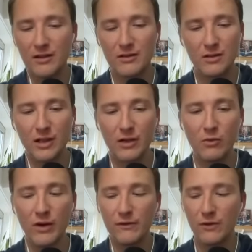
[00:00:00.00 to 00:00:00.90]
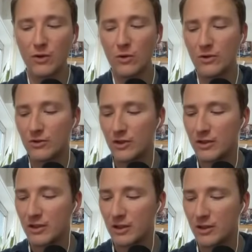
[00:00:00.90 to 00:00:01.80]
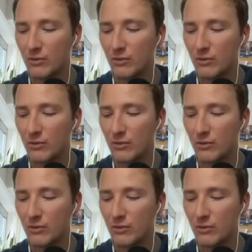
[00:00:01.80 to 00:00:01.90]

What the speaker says: So like one for hornstrand deer,